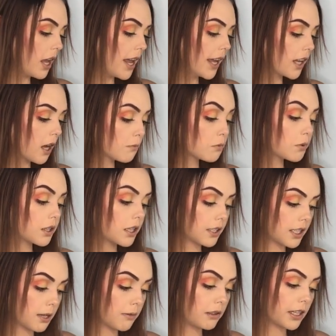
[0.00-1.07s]
It comes with the
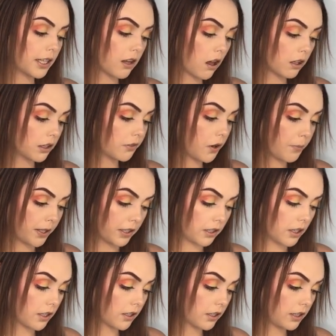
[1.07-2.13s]
same glycolic
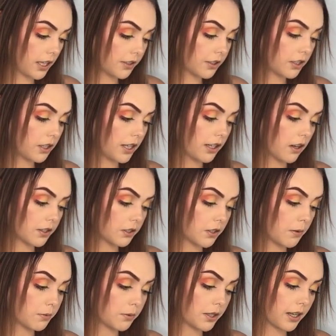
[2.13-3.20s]
foaming cleanser. It also
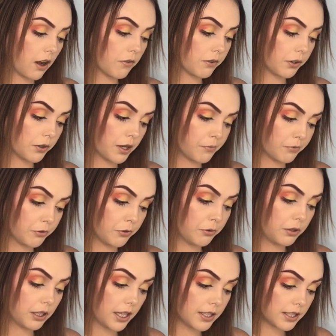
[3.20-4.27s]
comes with an alpha
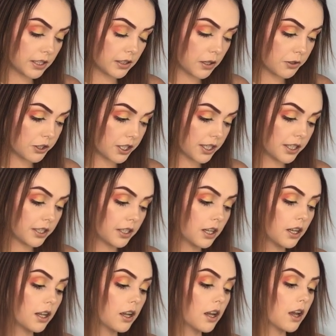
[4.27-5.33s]
grapefruit cleansing lotion
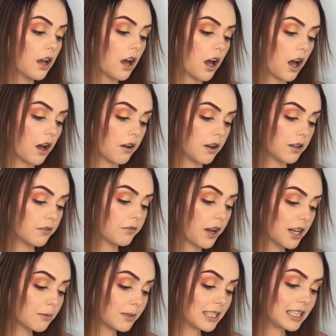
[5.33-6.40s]
uh,
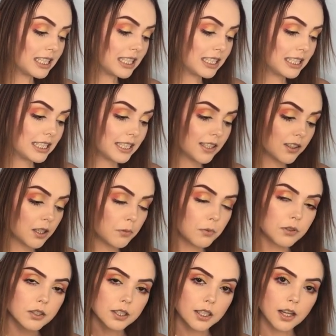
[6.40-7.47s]
vitamin C serum,
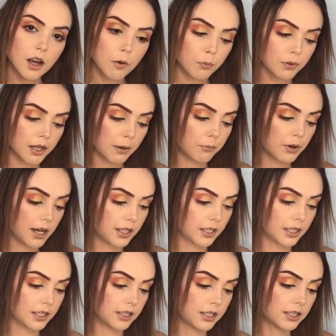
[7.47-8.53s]
which is going to help with that
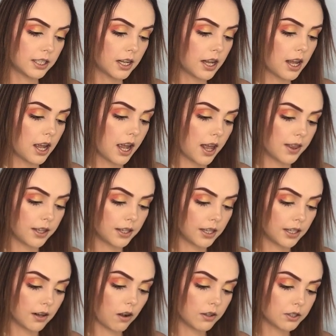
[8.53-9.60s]
brightness. And then
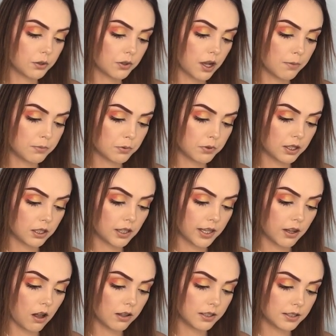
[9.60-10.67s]
it also comes with the
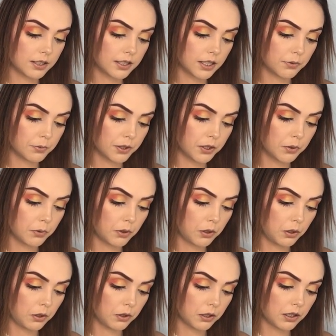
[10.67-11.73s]
glycolic skin
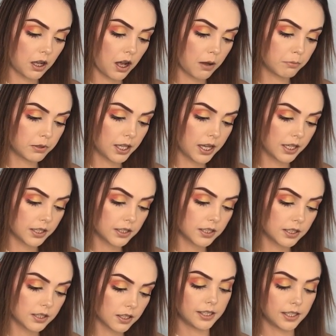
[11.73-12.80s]
renewal
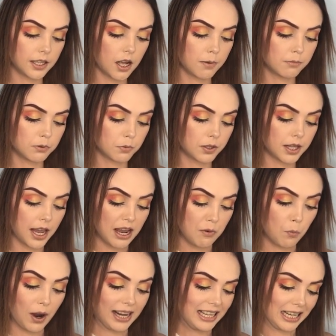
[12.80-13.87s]
complex. It comes with a
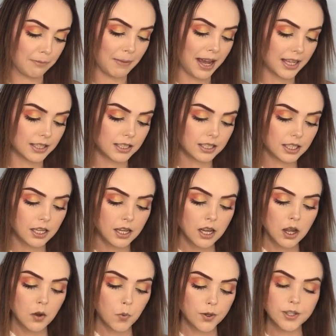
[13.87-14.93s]
whitening mask,
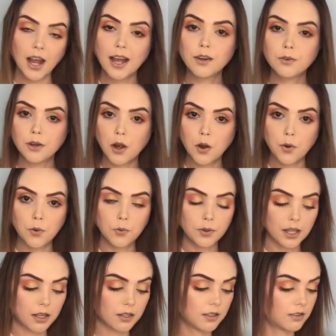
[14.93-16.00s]
which I don't know
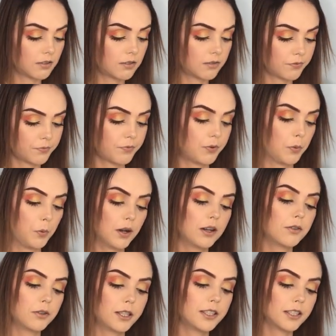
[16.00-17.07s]
that for
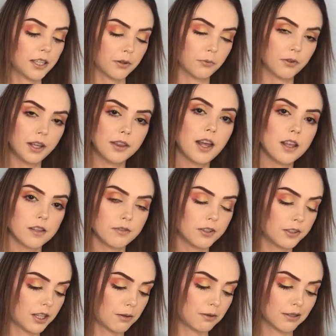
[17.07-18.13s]
whatever reason I read that the
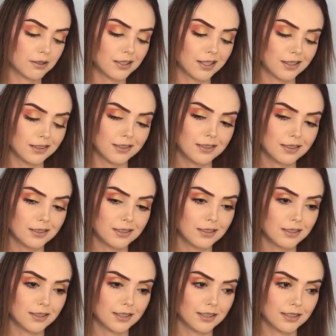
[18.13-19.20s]
first time and I was like,
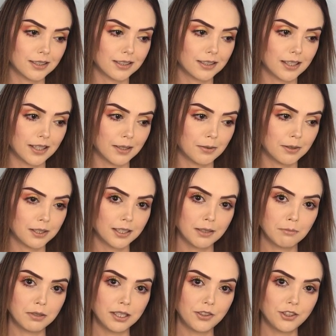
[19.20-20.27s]
this is like
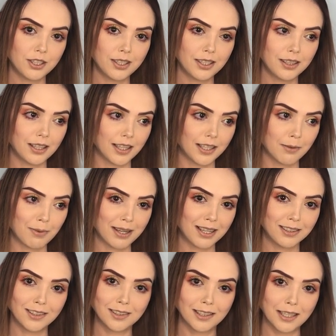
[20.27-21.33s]
skin bleaching. Like, am I
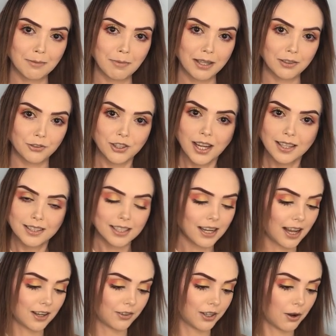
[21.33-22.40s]
going to look like Michael Jackson?
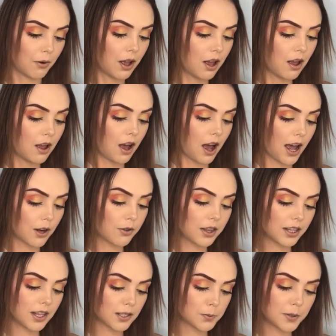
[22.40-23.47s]
I don't know. I don't
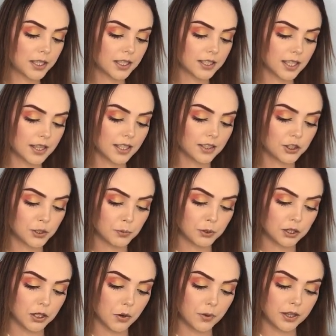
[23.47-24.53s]
think that's what it is. I think it's just
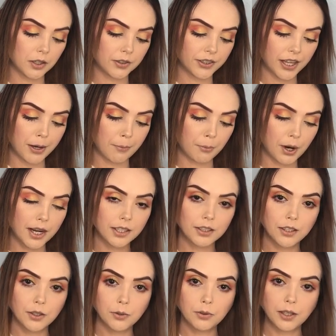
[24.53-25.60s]
supposed to go in there and like
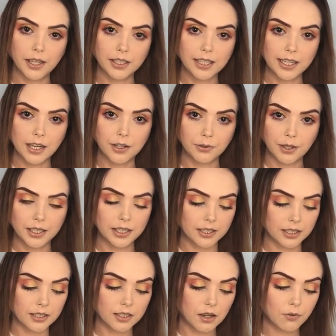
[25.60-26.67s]
brighten you, like take out your
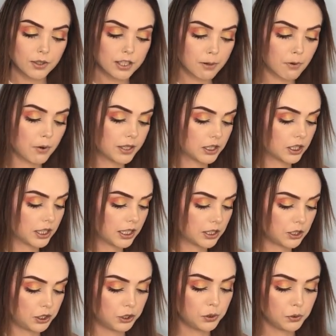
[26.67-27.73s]
redness and stuff, which I'm always looking
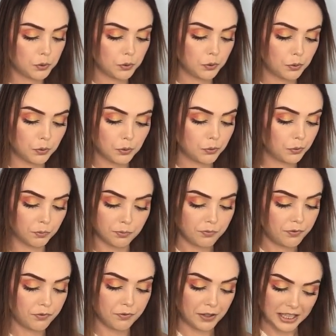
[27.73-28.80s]
to
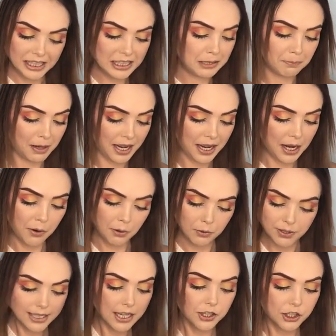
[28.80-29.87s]
fix my
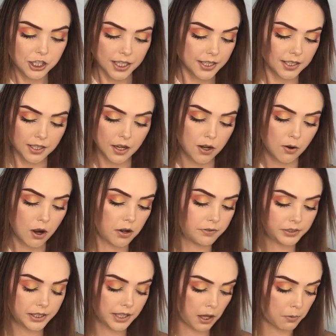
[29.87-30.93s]
rosacea. So
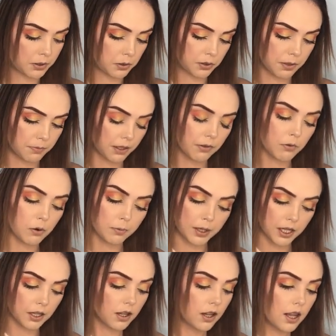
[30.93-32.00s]
hopefully that will do something for
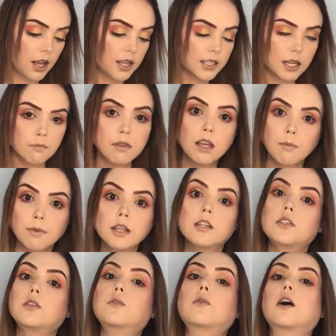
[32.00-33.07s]
me. Same thing I'm going to
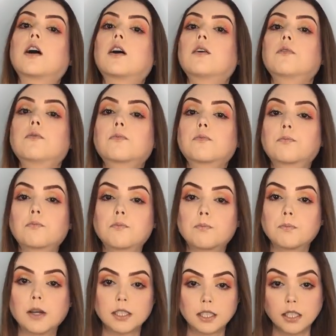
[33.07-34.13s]
do a
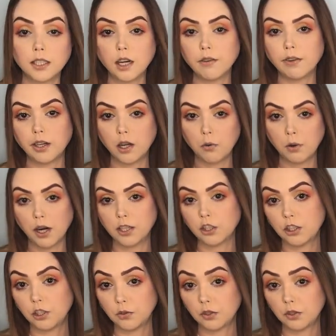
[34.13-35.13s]
a skincare video where I just